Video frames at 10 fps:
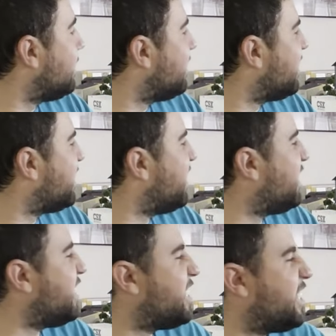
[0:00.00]
just,
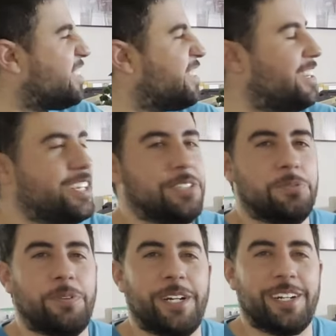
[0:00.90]
it just doesn't look
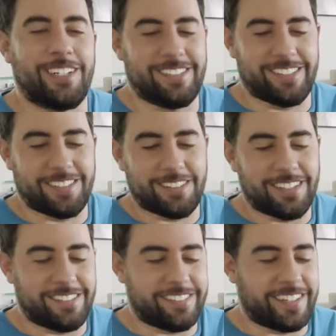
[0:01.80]
as weird as a,
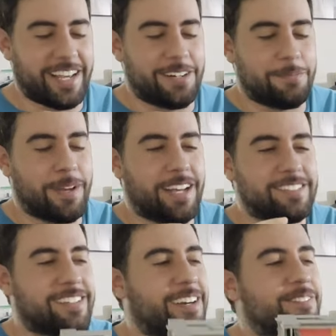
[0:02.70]
as a standard
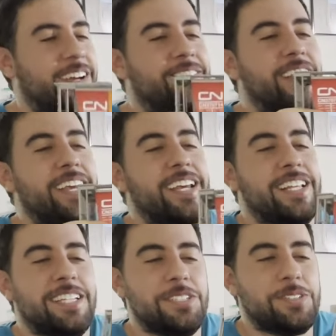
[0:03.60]
car. But
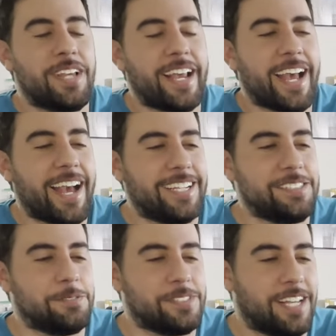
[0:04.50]
this I got
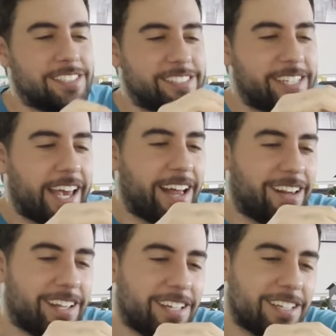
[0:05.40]
because it was on
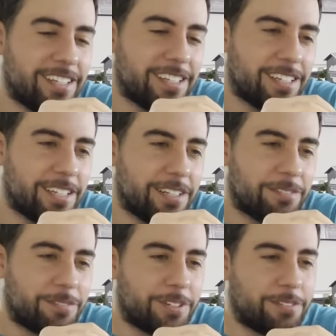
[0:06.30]
sale
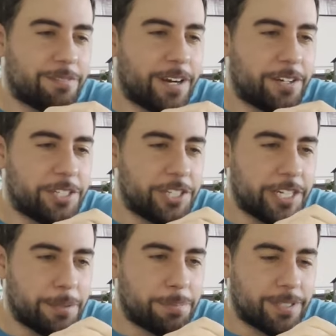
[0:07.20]
for very
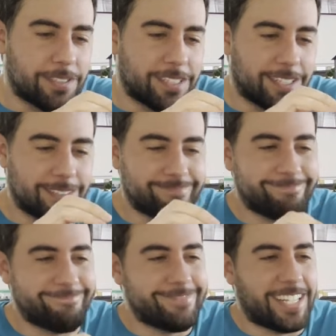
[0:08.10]
cheap. Um,
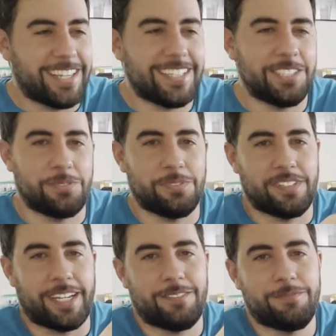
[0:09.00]
I think this was
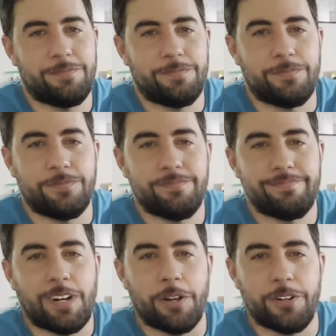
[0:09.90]
like
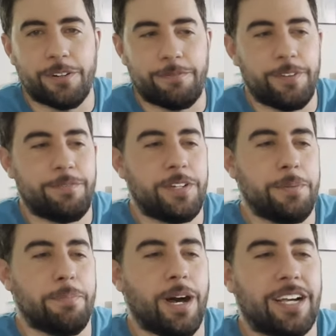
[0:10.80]
under 50
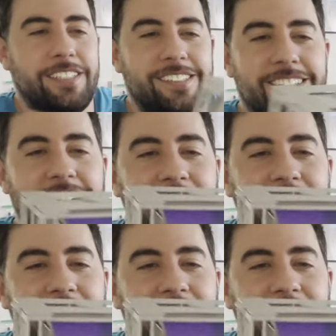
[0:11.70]
bucks.